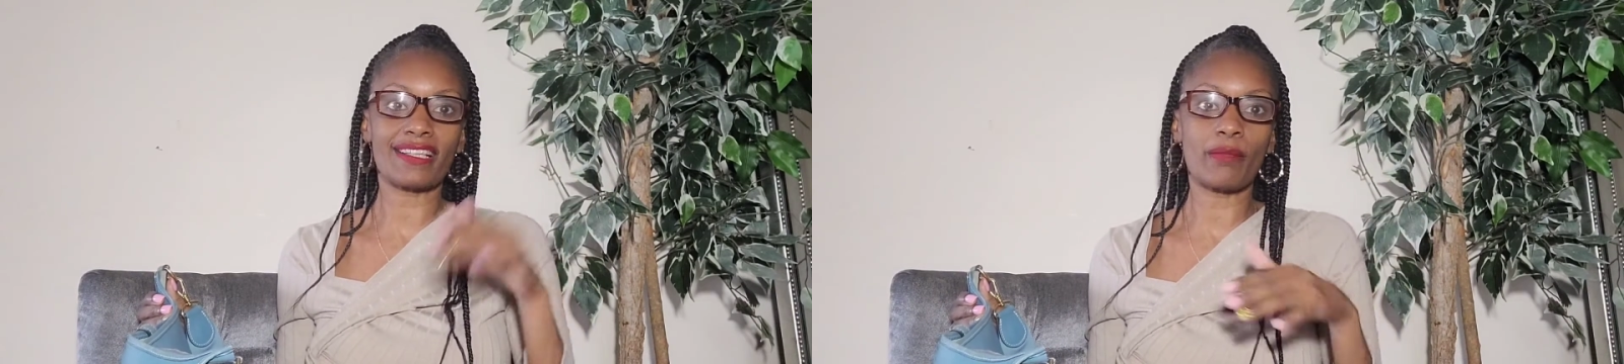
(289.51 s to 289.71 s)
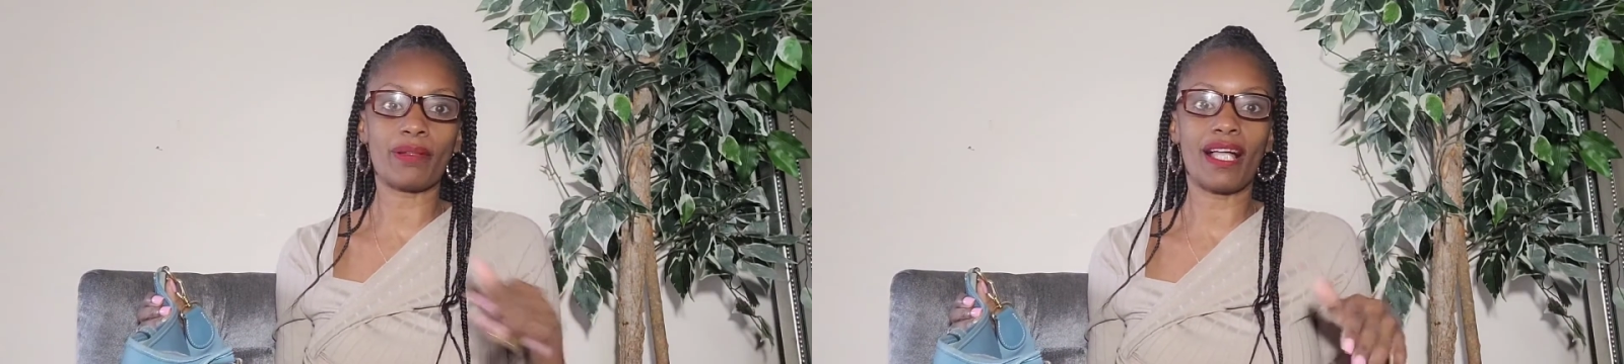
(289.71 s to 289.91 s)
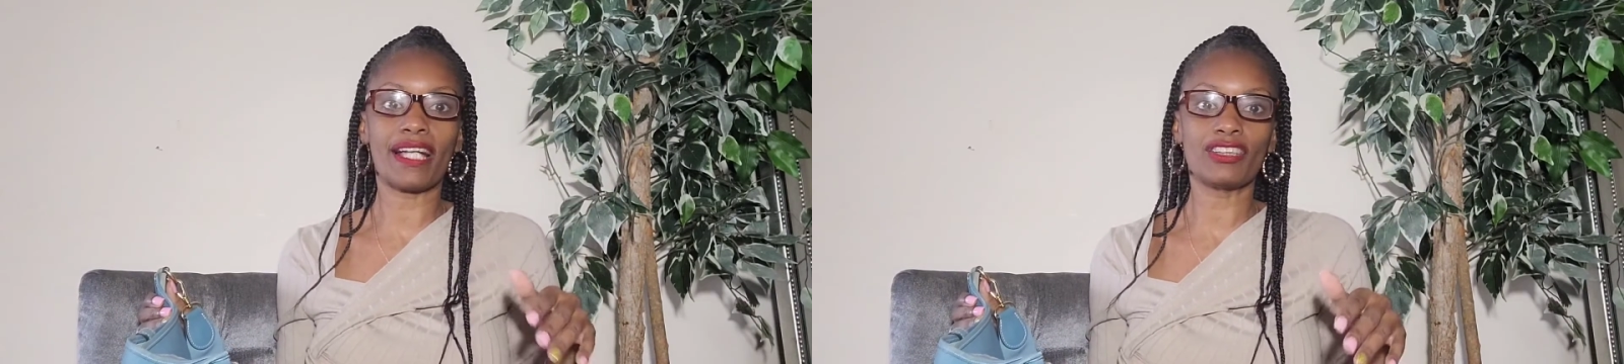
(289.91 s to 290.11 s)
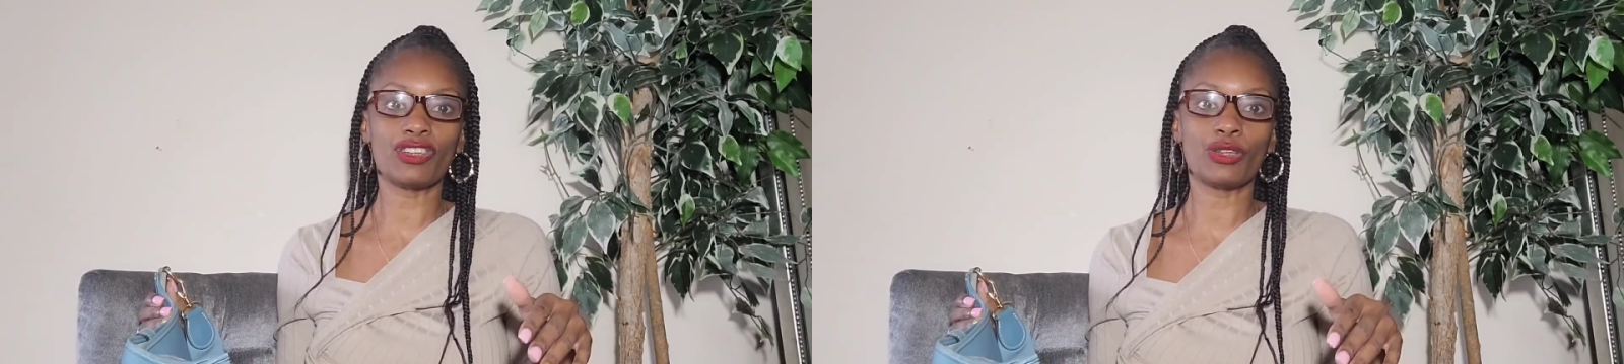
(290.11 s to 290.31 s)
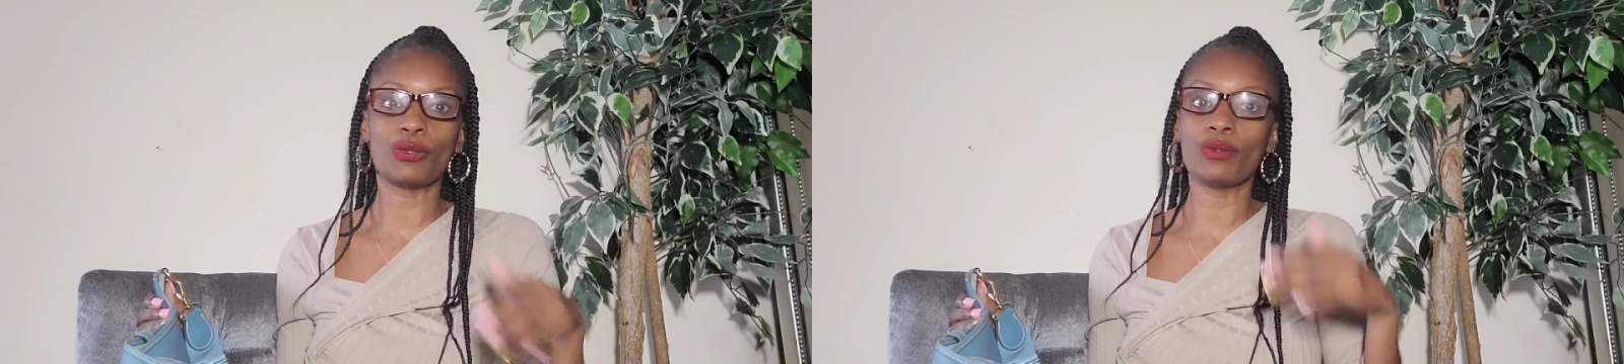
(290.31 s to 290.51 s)
applies
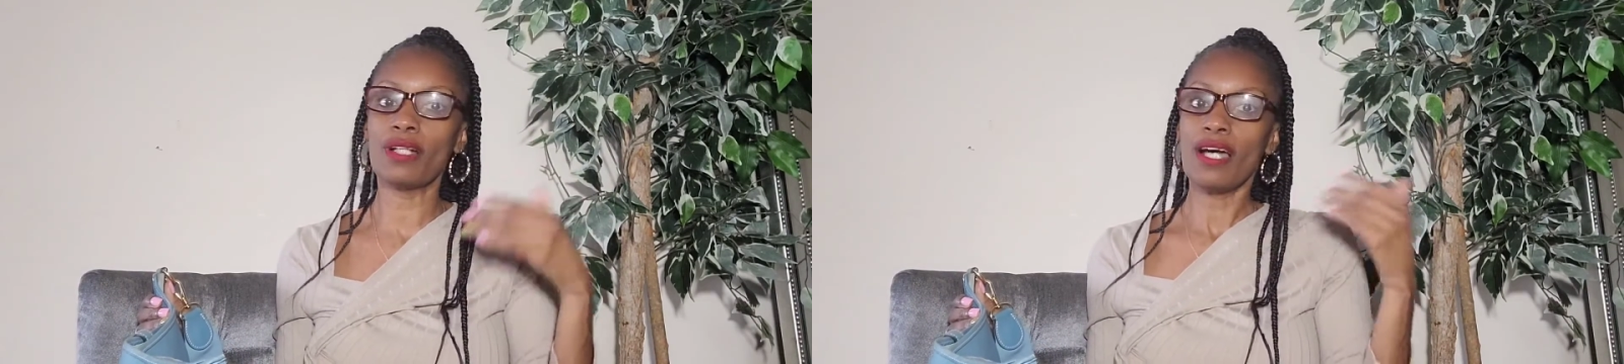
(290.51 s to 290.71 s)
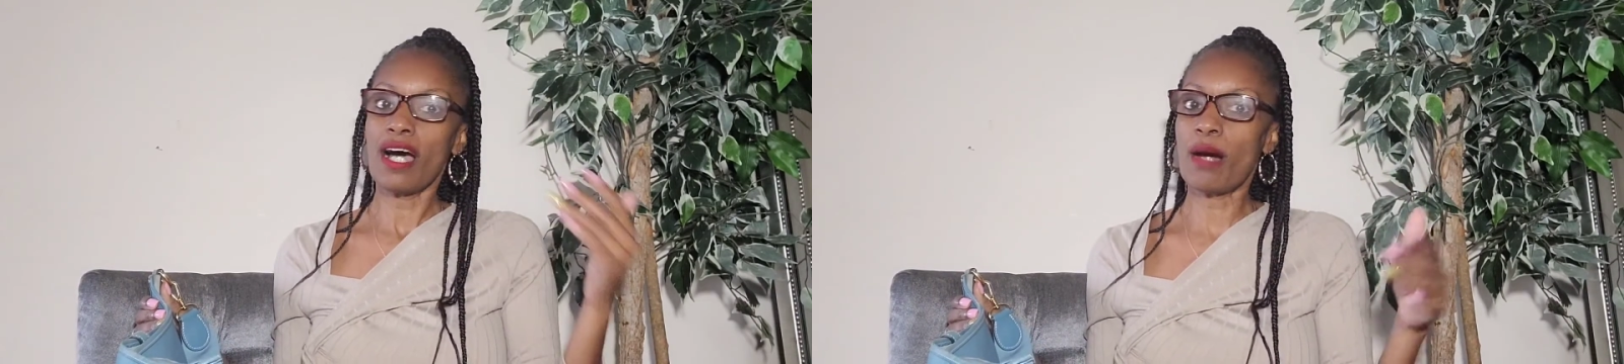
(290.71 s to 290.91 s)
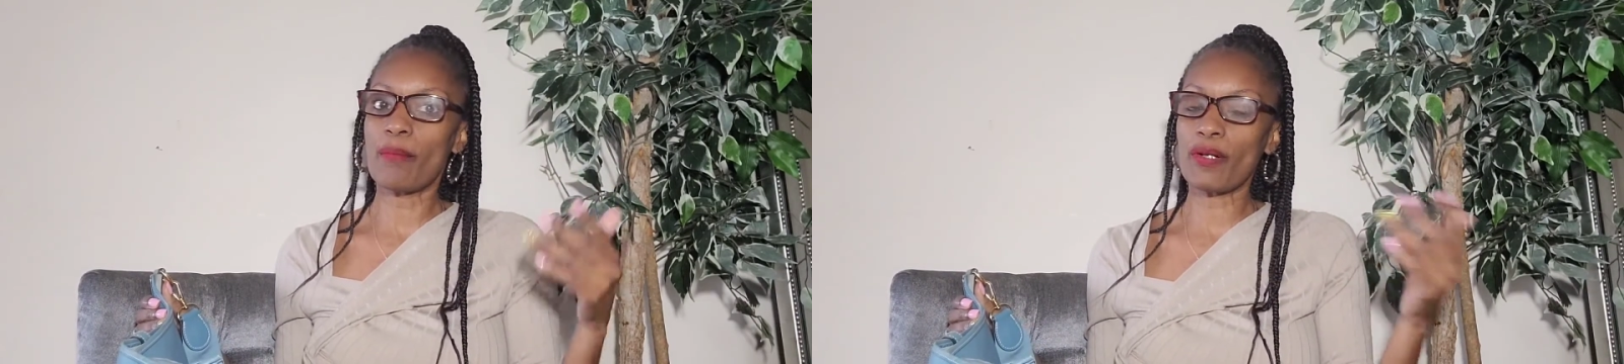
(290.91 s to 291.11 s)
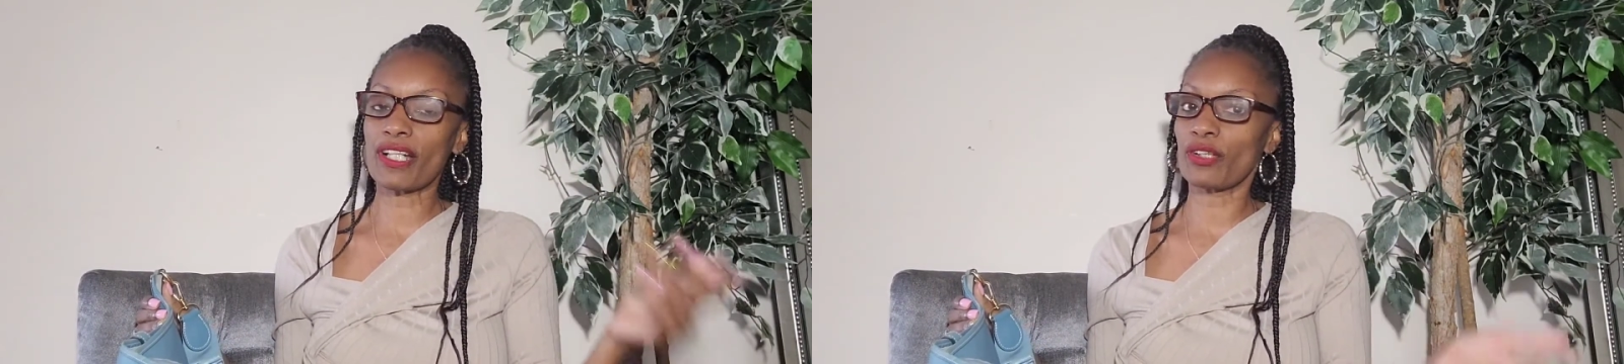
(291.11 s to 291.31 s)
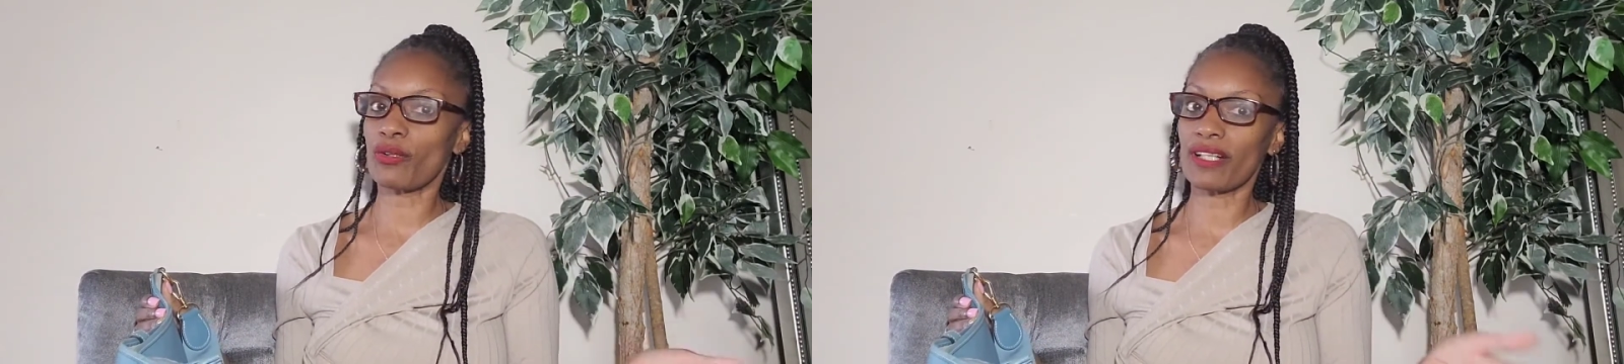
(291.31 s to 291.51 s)
to a
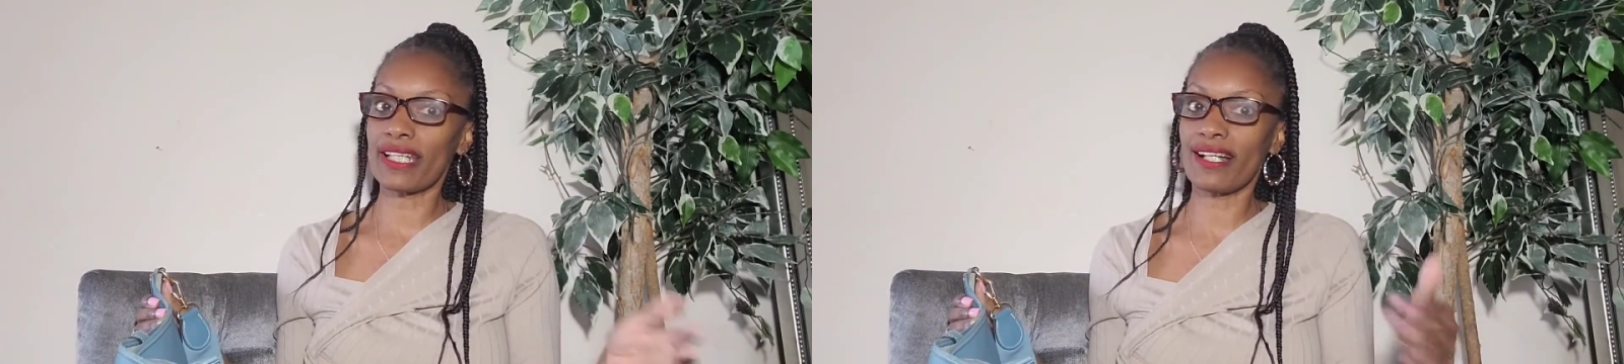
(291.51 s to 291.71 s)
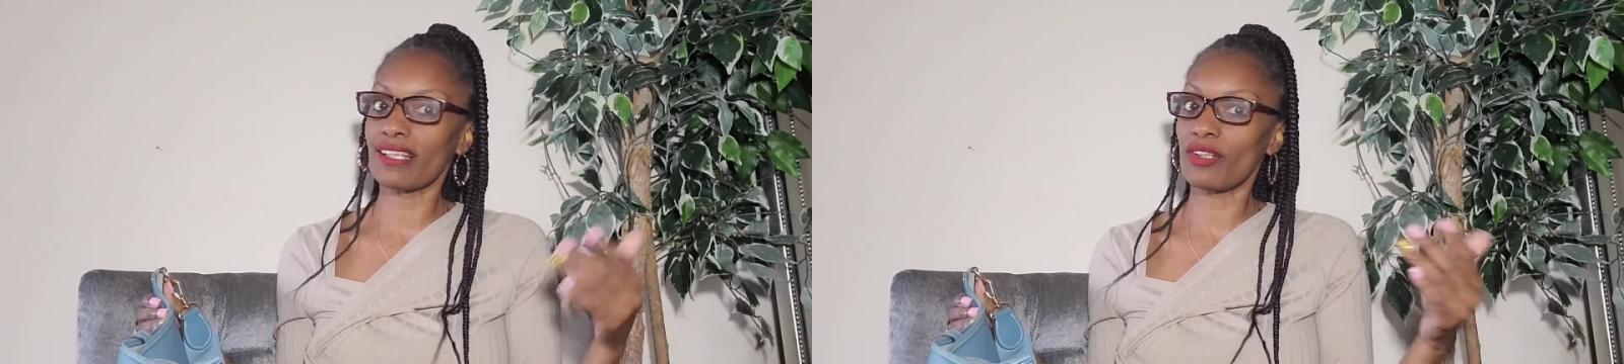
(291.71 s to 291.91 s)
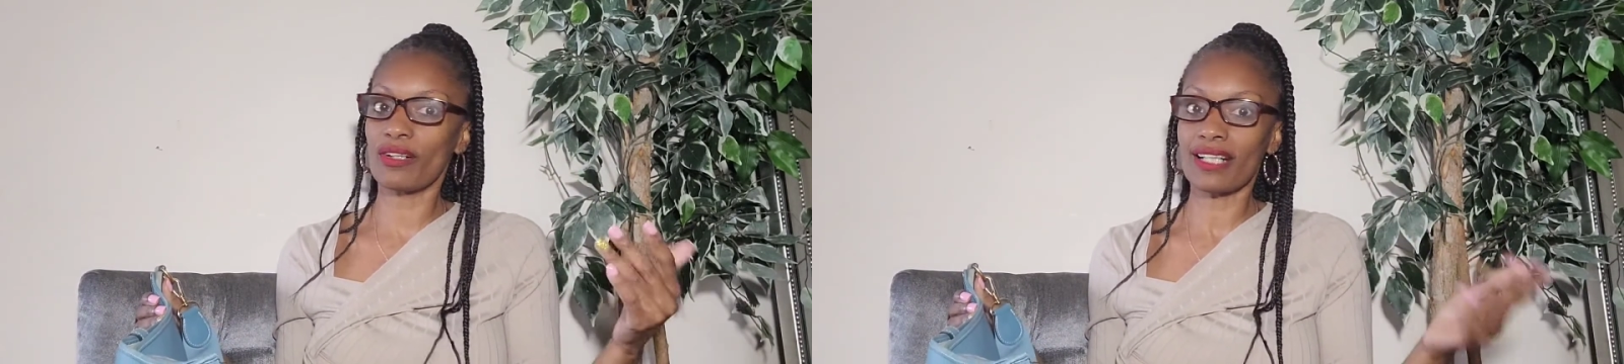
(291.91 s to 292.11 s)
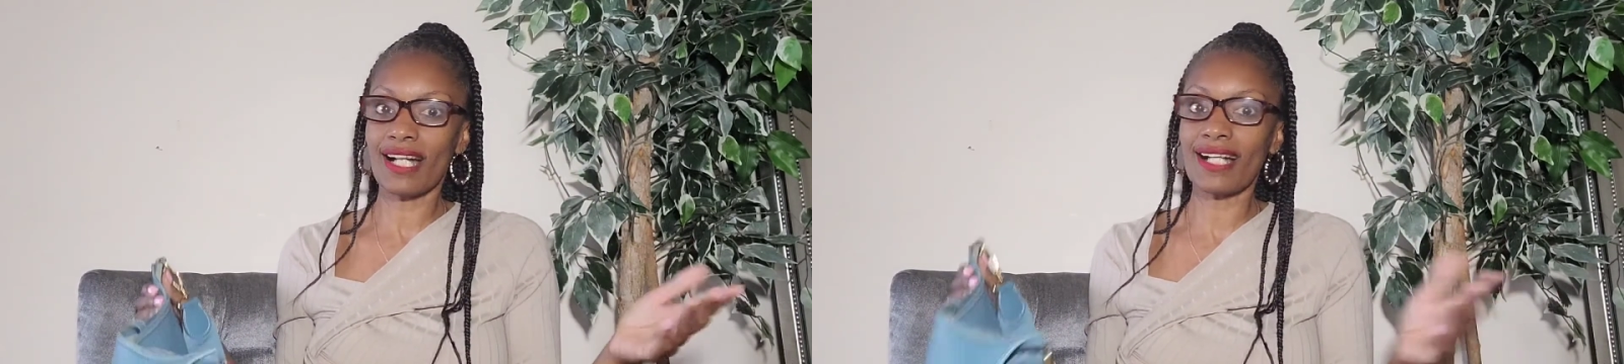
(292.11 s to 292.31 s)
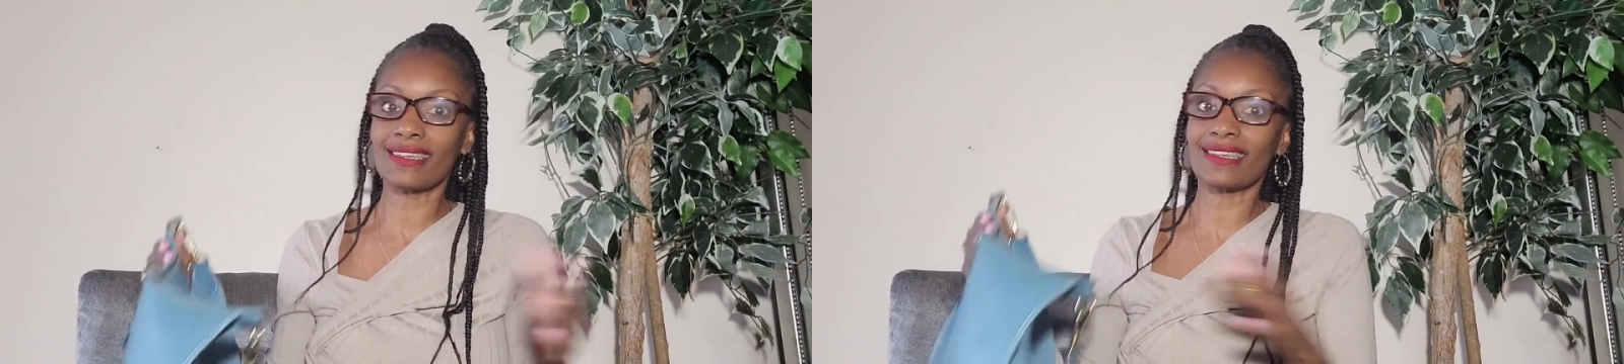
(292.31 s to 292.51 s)
Birkin or a Kelly or a
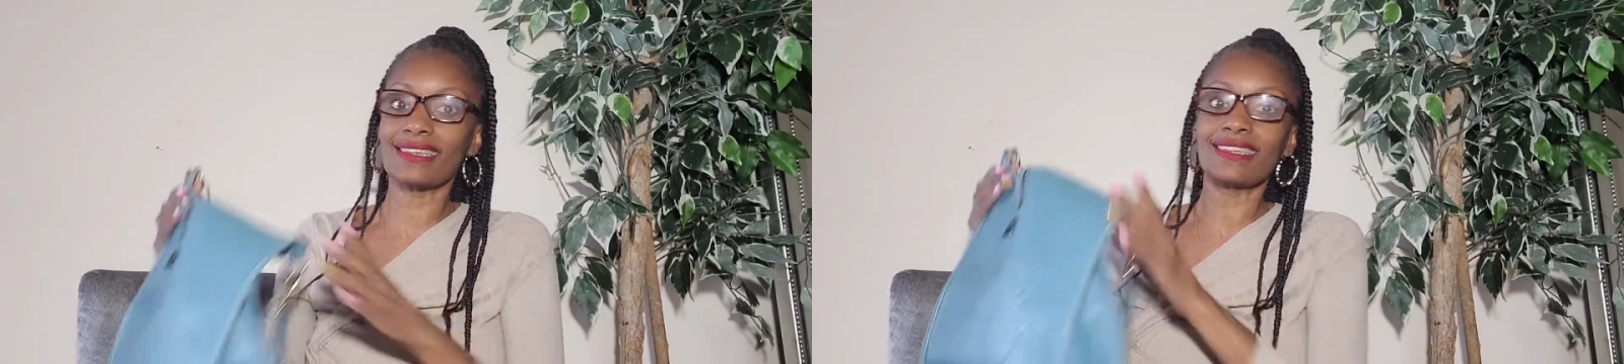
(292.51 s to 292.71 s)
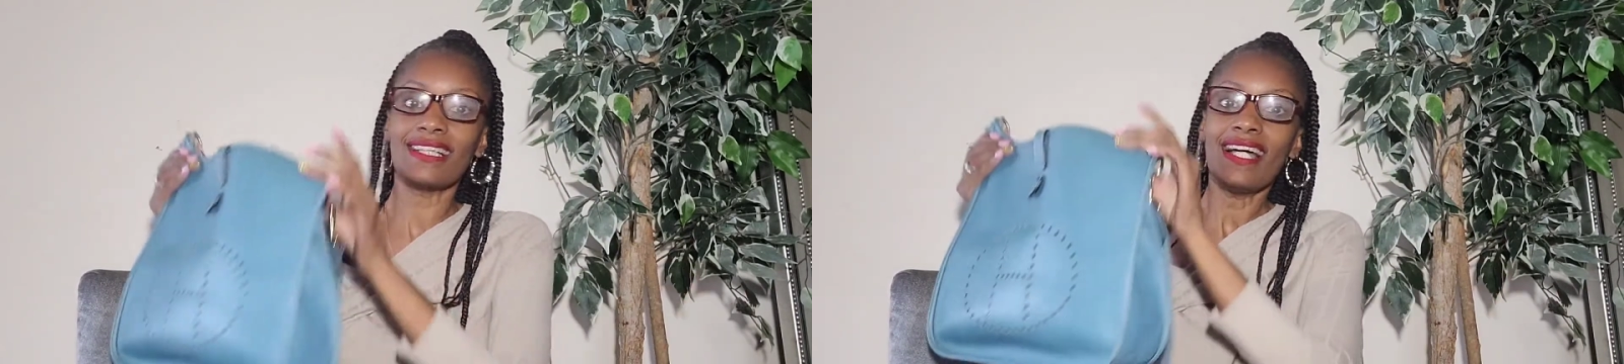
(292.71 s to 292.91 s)
Constance.